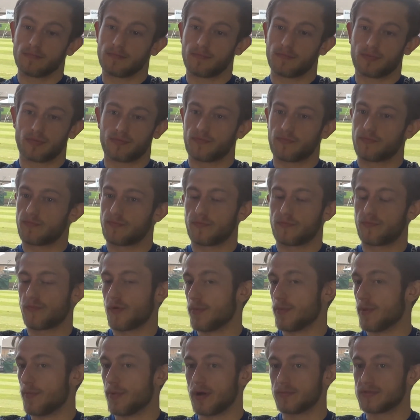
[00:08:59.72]

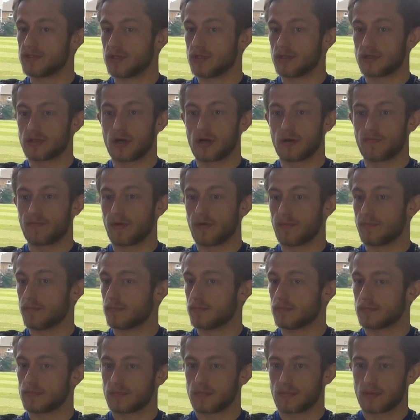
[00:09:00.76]
From the bottom to the top,
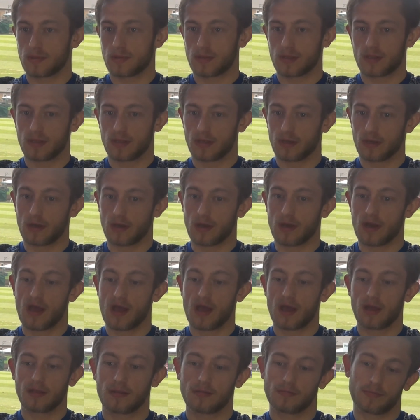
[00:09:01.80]
from the
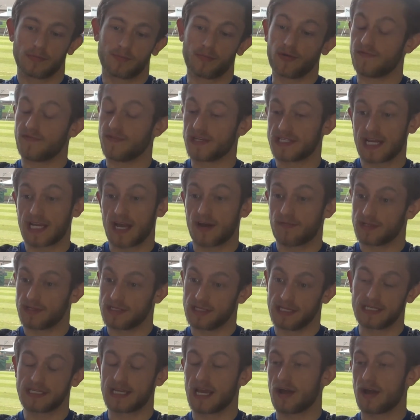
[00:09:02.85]
previous gaffer
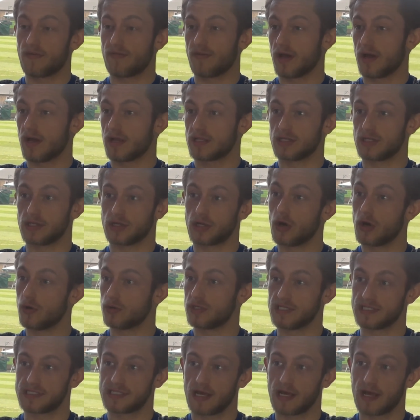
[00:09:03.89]
to this gaffer, to the
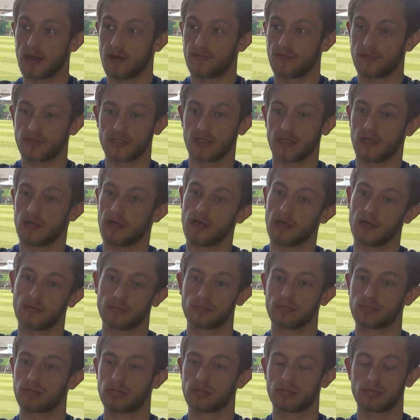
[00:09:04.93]
coaching staff, to
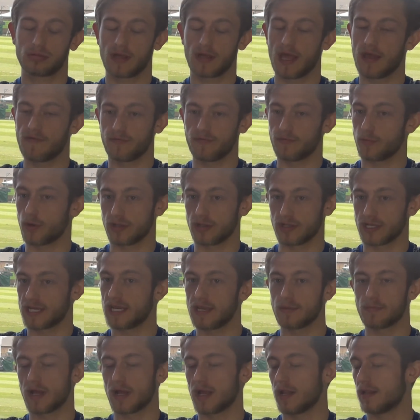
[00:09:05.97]
everyone, the
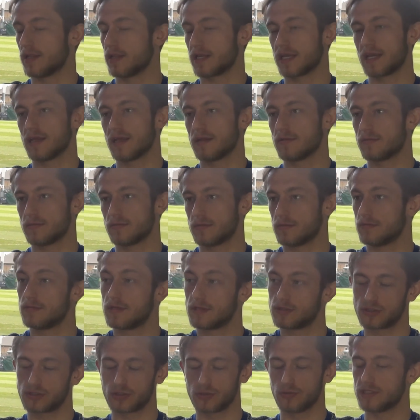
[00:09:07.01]
kit man,
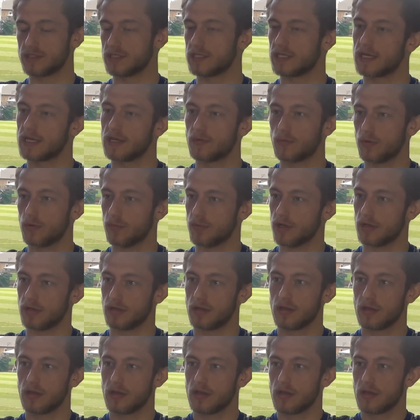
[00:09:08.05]
Susie, the kit
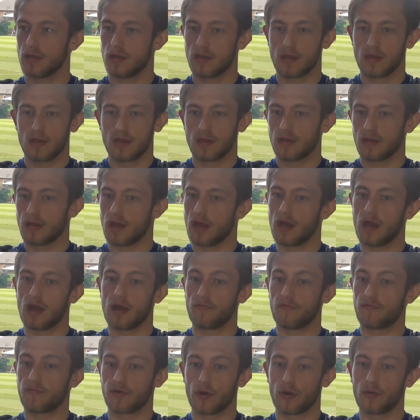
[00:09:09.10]
woman,
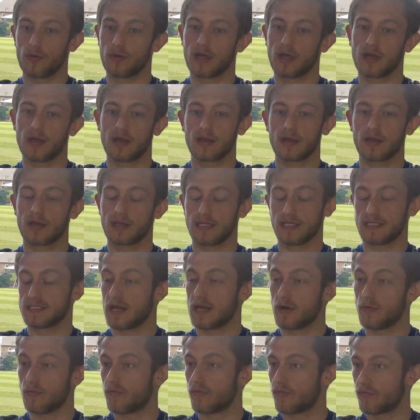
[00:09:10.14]
Fiona,
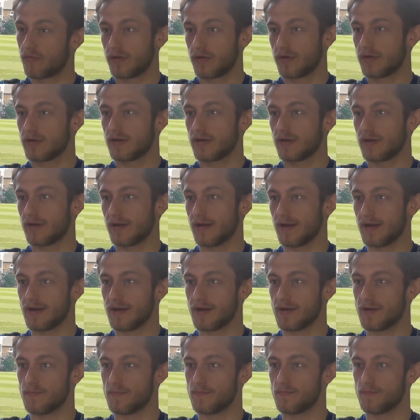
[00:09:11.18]
yourself,
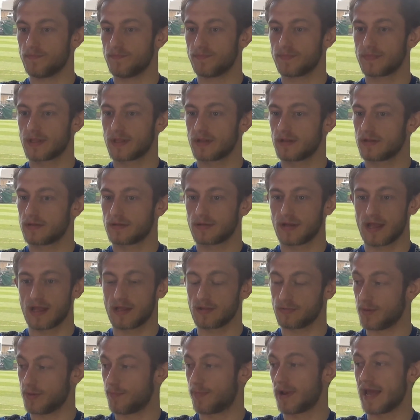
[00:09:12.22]
the
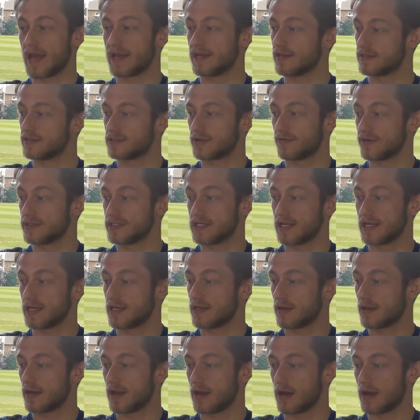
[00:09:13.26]
players,
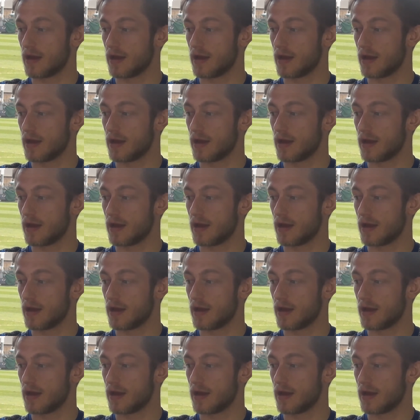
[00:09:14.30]
obviously.